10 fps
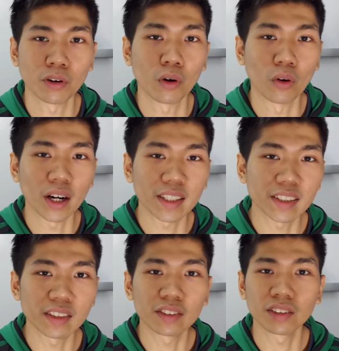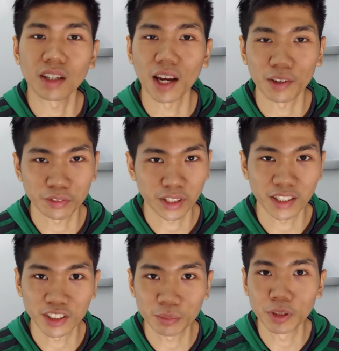already have
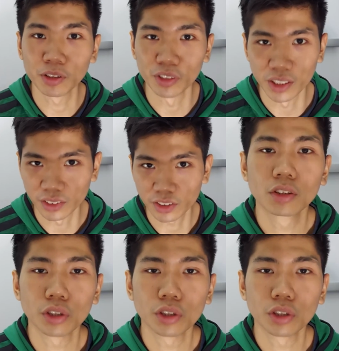experience.